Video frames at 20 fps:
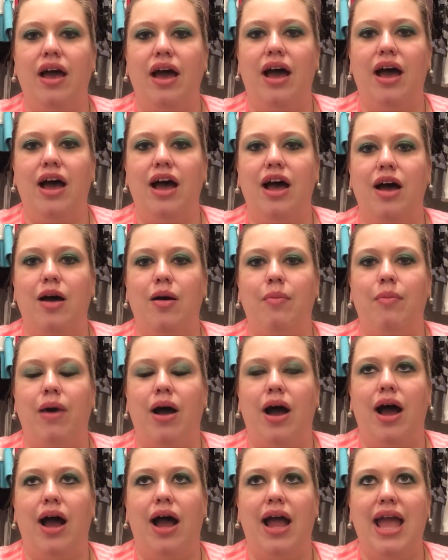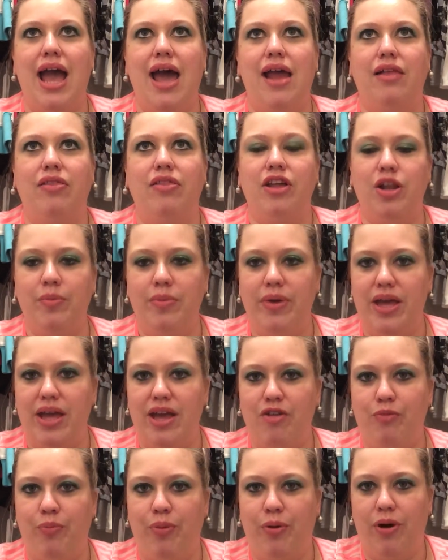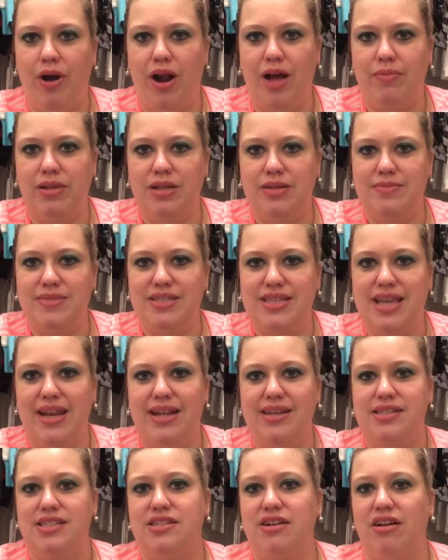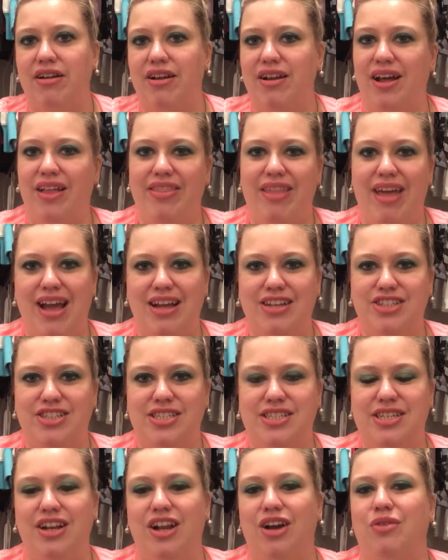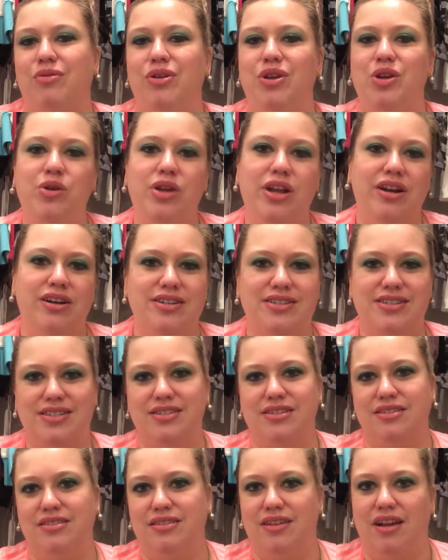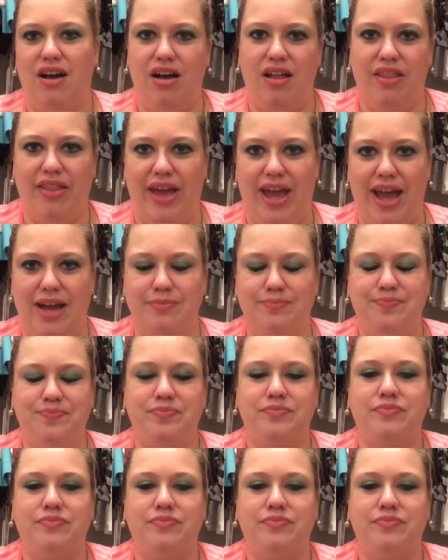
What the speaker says: I had a little bit of problems getting started on that, just, New Year's and all that.